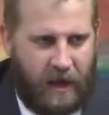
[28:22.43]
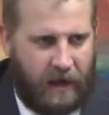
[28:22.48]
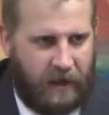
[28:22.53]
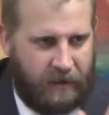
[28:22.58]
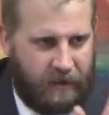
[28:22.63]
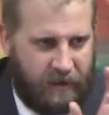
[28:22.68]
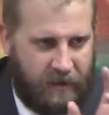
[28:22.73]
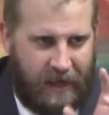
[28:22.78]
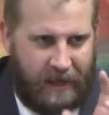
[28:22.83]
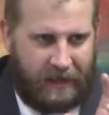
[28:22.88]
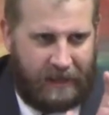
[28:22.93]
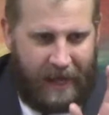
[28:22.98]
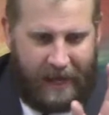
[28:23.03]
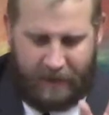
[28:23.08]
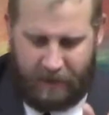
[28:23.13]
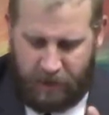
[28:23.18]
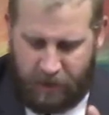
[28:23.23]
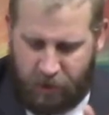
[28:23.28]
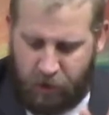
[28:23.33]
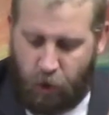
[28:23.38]
then, then
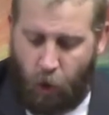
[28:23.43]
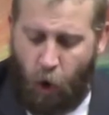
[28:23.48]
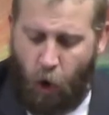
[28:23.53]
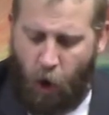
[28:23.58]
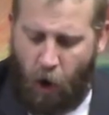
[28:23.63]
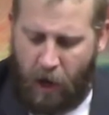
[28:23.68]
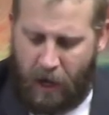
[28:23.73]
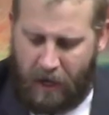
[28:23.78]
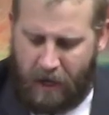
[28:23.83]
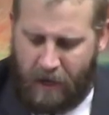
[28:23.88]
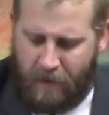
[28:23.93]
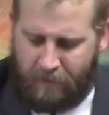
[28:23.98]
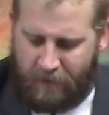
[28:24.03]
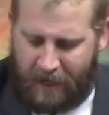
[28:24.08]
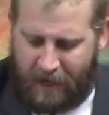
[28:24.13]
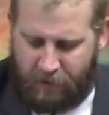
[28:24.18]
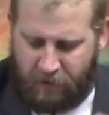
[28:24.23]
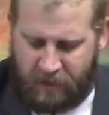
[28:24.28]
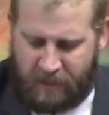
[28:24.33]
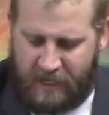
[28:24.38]
the joy that
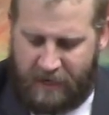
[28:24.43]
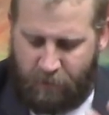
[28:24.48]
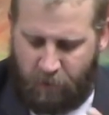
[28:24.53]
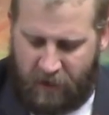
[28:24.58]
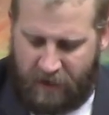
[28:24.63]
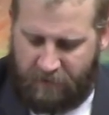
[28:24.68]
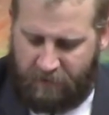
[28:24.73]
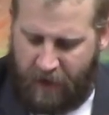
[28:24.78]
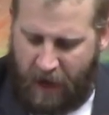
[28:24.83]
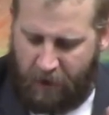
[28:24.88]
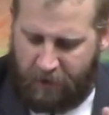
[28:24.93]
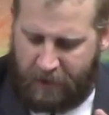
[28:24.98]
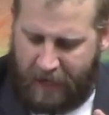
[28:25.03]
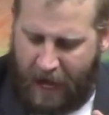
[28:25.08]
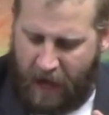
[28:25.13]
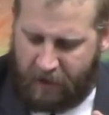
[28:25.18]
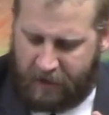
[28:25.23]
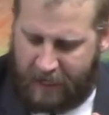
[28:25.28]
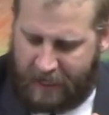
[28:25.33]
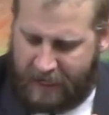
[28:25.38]
he received when he found
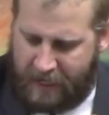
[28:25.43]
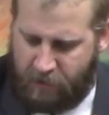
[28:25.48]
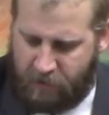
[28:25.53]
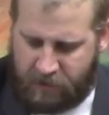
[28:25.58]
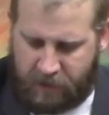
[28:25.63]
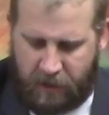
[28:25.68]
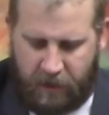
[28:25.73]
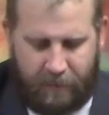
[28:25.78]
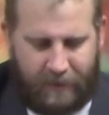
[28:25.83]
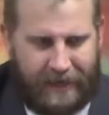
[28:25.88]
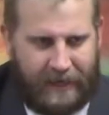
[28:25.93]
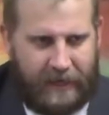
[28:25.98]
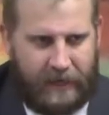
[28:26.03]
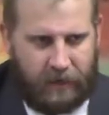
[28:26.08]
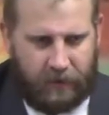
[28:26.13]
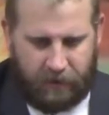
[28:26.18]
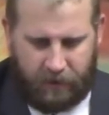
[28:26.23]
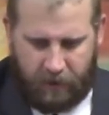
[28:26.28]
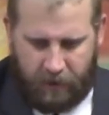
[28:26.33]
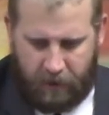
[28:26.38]
out that he was going to be
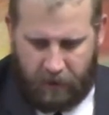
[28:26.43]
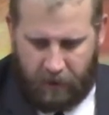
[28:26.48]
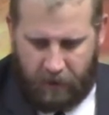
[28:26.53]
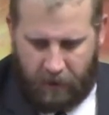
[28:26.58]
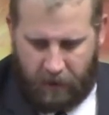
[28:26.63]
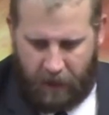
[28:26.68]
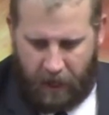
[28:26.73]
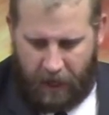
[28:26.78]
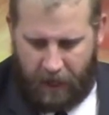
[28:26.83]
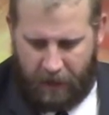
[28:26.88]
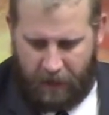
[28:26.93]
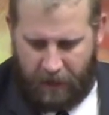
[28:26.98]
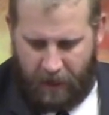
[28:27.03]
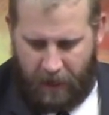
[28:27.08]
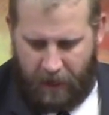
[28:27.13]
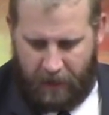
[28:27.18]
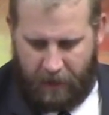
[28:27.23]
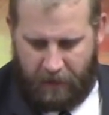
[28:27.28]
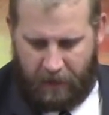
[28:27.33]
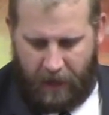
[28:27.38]
healed and,
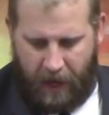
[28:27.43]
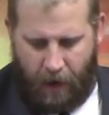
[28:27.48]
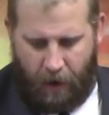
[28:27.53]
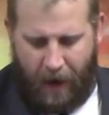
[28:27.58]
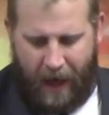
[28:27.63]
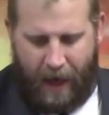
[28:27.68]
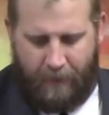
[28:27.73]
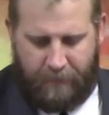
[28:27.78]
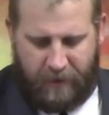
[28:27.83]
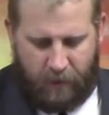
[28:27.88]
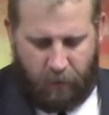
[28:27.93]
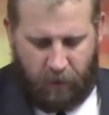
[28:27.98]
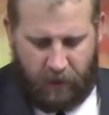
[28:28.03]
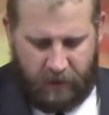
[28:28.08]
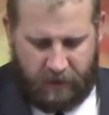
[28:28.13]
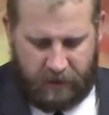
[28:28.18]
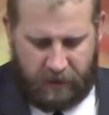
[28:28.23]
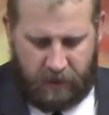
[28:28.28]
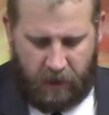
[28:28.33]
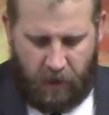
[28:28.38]
and how happy he
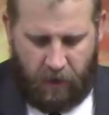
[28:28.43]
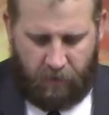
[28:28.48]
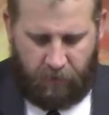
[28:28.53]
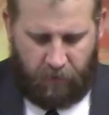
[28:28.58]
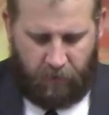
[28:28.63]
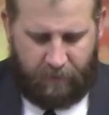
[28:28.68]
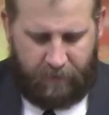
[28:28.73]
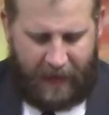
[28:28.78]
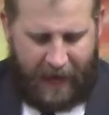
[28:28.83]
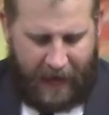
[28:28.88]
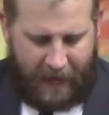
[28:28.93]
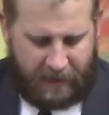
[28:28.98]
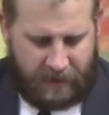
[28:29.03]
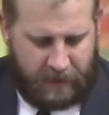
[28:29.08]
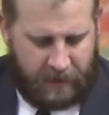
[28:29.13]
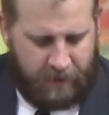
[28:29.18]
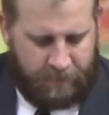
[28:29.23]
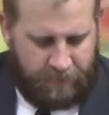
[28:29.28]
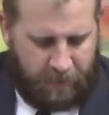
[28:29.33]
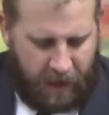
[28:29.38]
was from that.
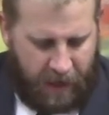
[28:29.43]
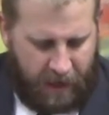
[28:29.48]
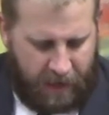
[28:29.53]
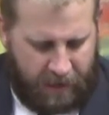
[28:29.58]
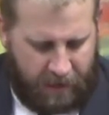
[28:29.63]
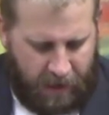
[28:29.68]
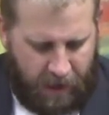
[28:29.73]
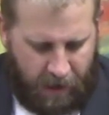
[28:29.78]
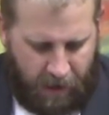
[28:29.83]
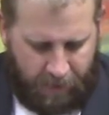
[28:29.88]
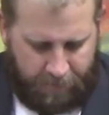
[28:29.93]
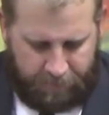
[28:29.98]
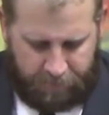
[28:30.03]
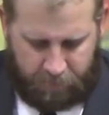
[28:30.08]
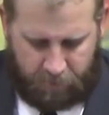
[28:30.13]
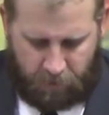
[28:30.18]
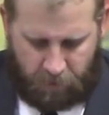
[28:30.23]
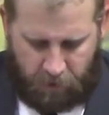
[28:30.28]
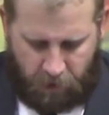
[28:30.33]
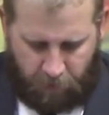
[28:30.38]
And,
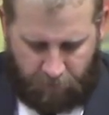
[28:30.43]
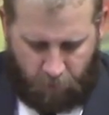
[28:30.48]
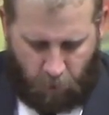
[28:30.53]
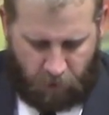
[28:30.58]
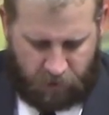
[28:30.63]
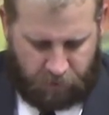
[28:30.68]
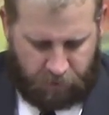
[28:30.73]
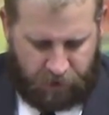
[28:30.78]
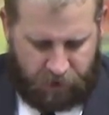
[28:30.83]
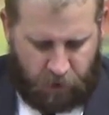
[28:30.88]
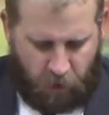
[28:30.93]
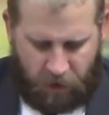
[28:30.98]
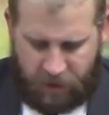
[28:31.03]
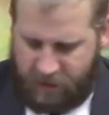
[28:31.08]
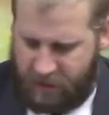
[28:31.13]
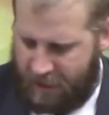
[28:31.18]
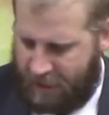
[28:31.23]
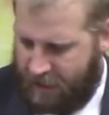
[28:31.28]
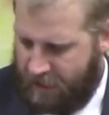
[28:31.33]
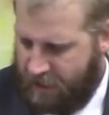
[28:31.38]
um, you know, of course,
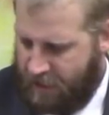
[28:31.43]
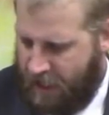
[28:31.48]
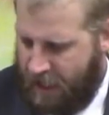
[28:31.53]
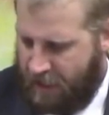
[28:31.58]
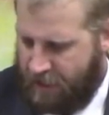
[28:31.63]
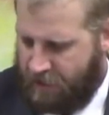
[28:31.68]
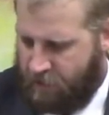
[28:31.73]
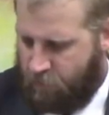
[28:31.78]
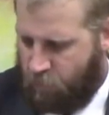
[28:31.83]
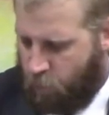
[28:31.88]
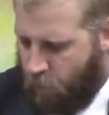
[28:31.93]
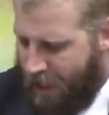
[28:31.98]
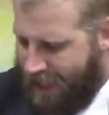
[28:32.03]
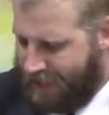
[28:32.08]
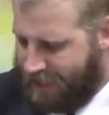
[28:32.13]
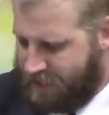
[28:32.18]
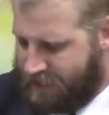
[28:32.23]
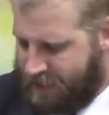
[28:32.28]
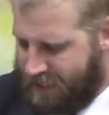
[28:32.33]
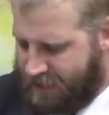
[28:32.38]
rejoicing and, and
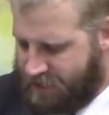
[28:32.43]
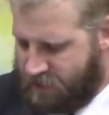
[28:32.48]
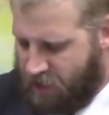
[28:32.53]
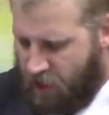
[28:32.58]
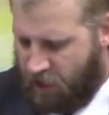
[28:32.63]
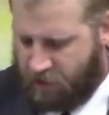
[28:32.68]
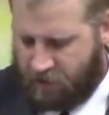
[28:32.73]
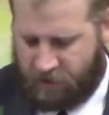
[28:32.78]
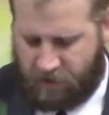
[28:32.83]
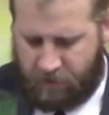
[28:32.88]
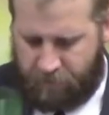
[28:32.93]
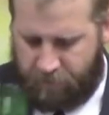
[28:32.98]
wanting to sing songs